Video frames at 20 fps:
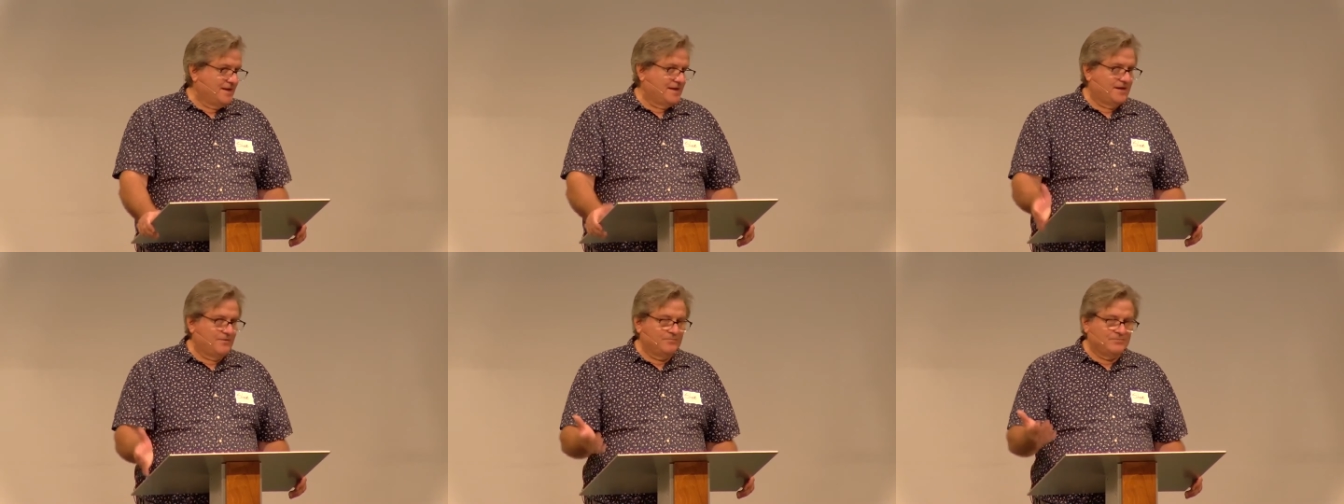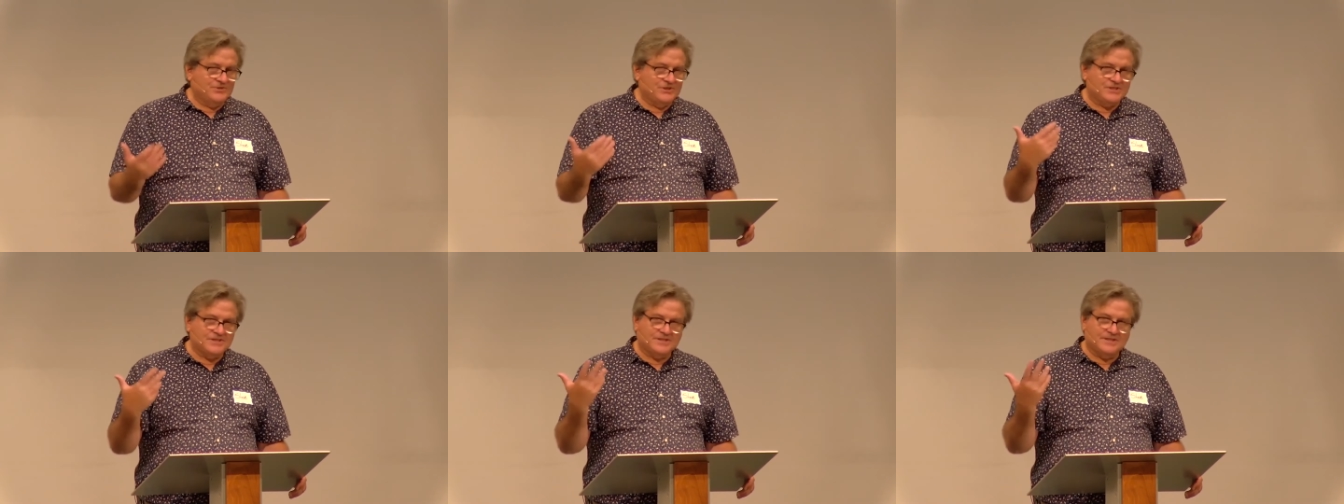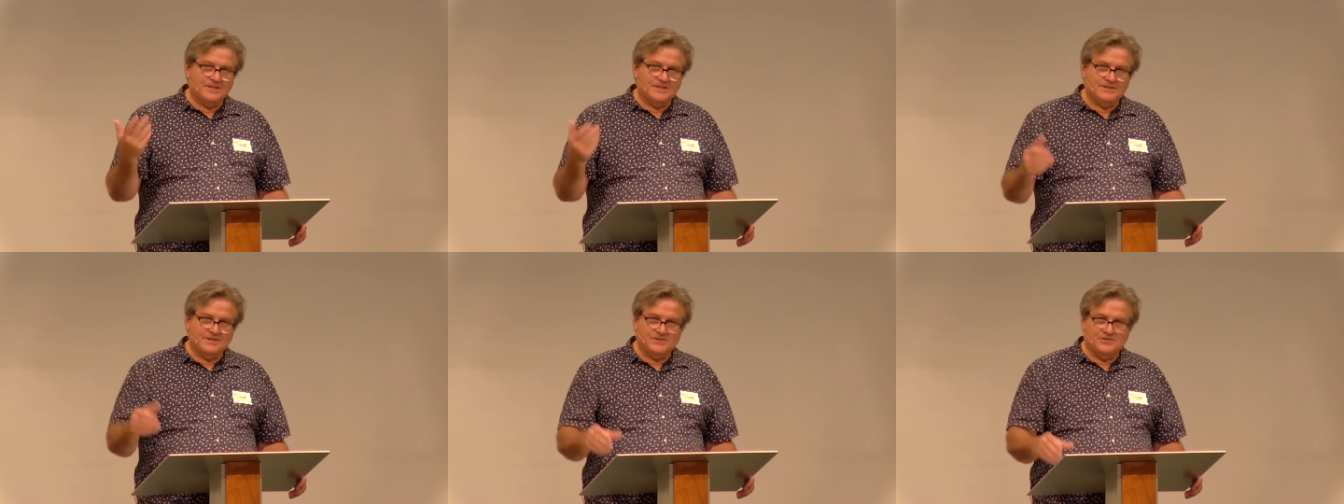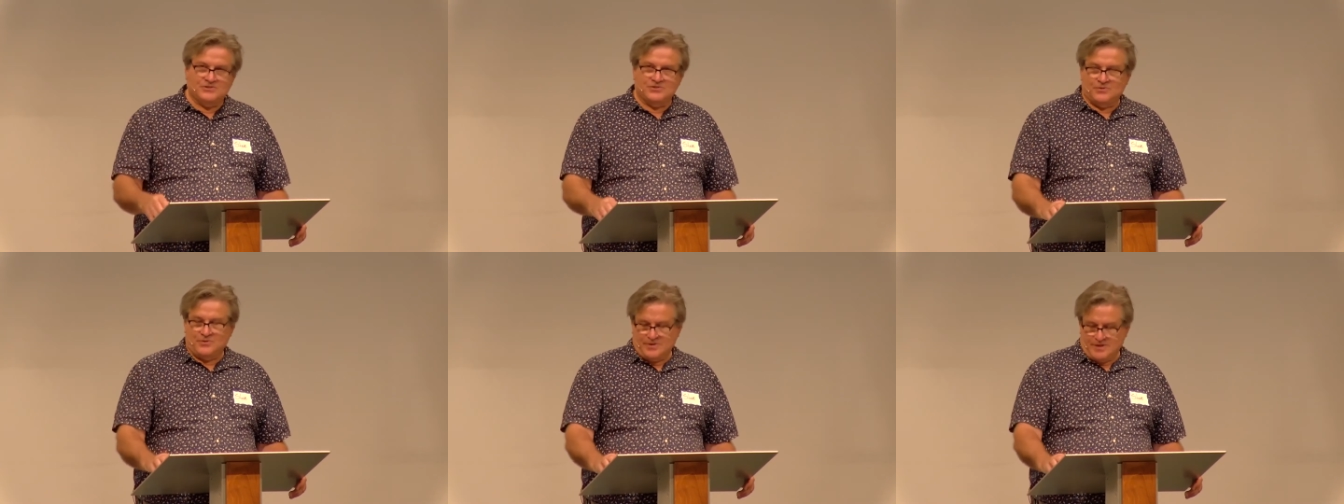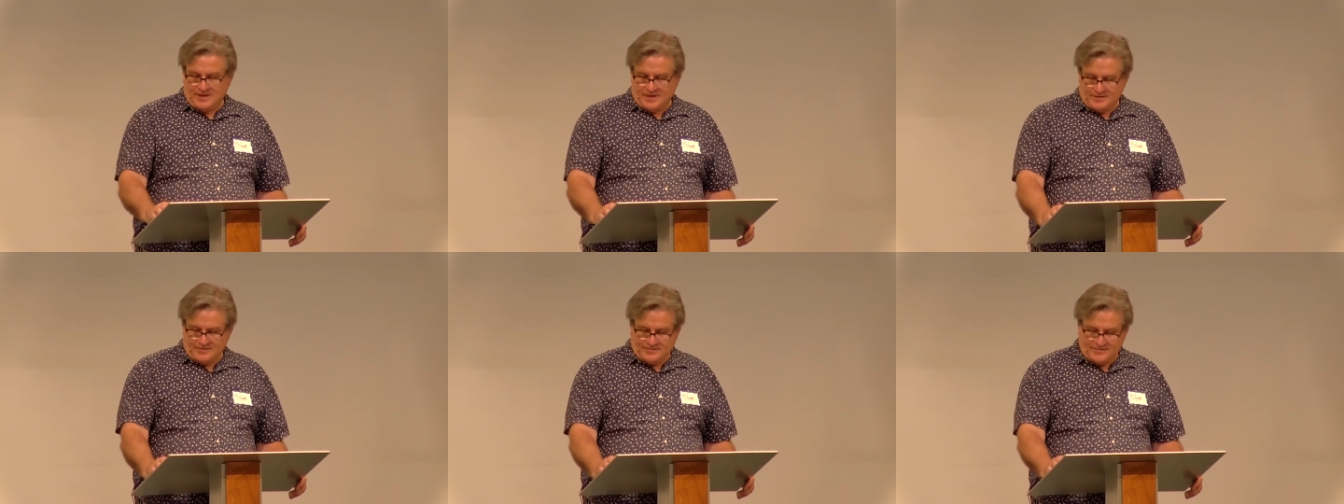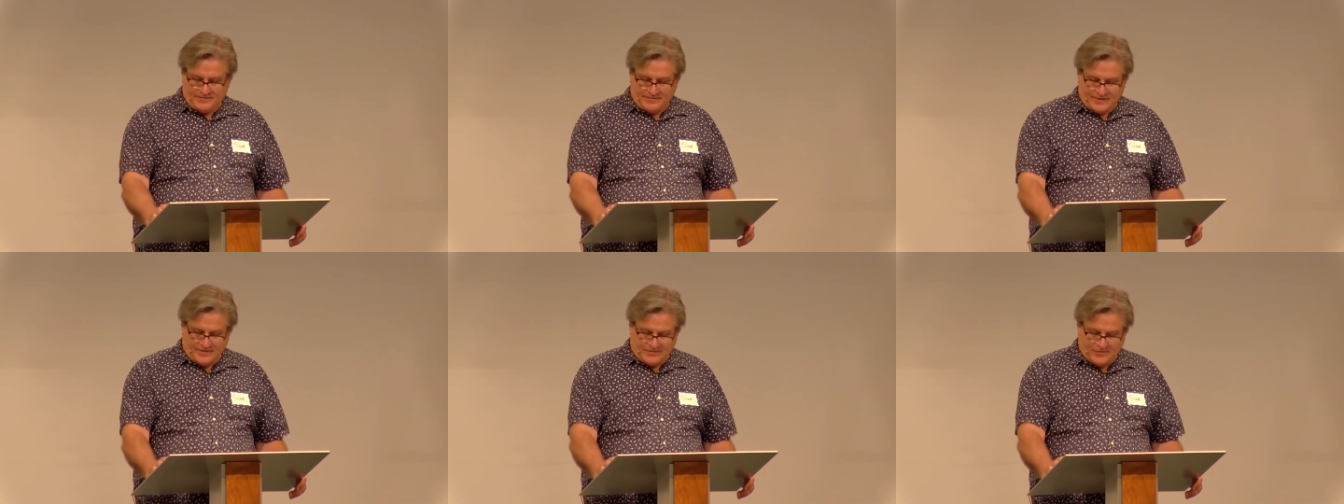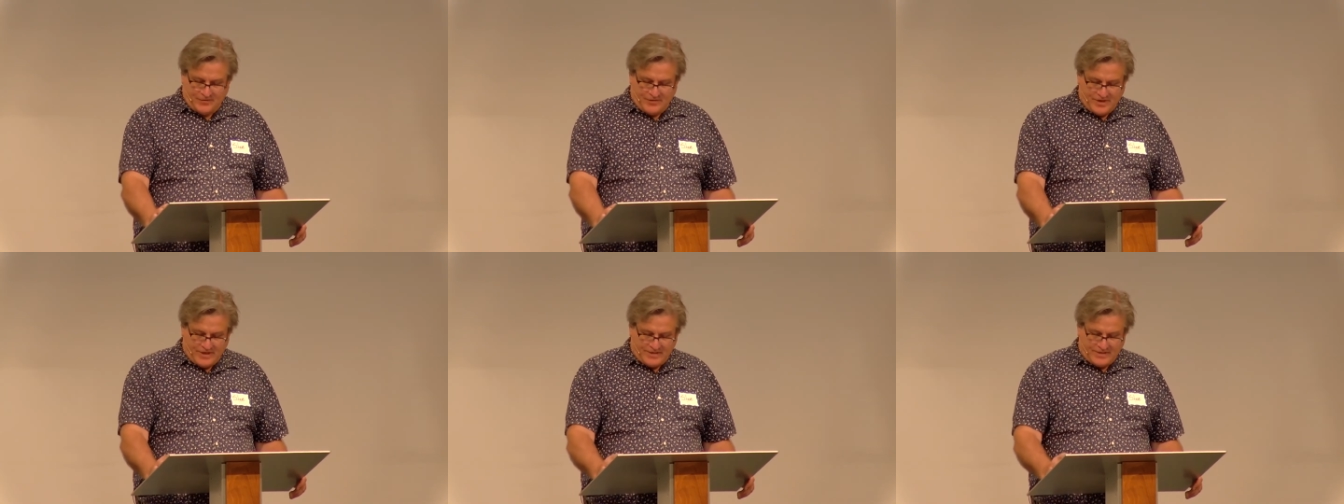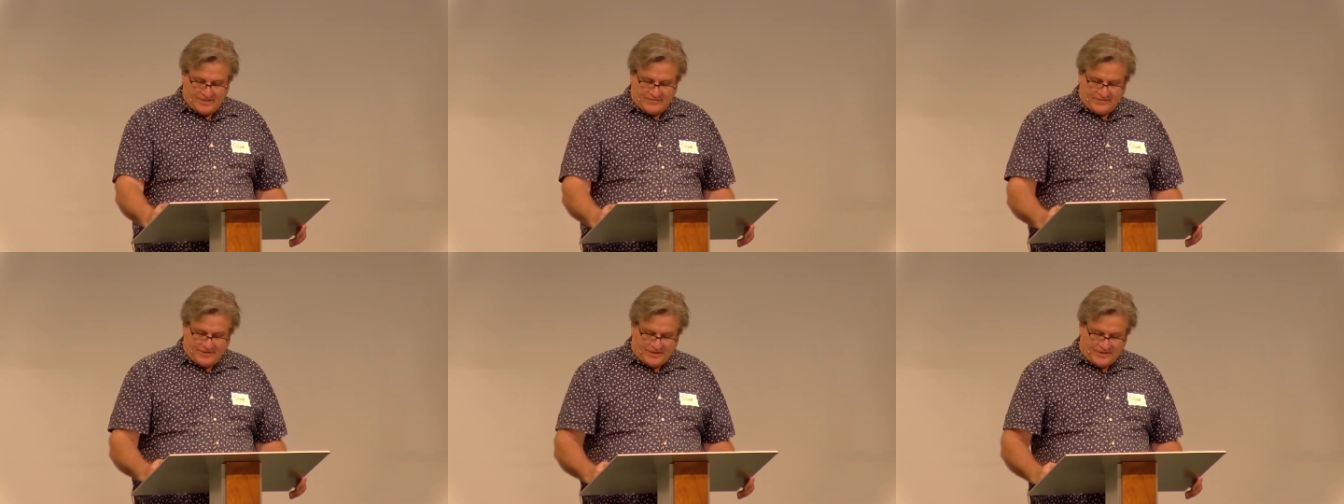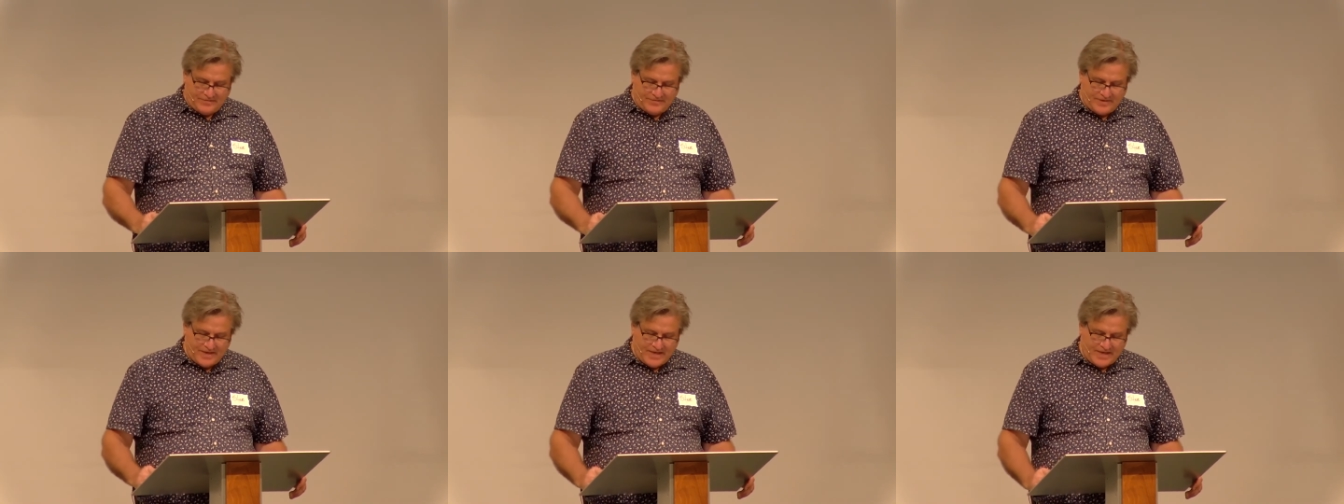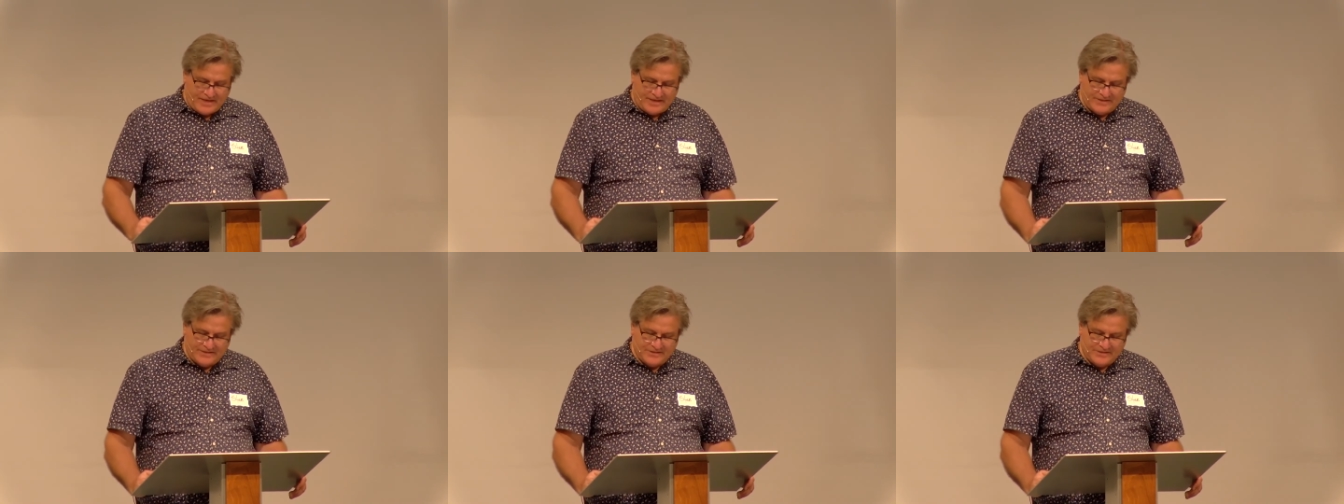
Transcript: um, just the, the joy of, of creativity of that.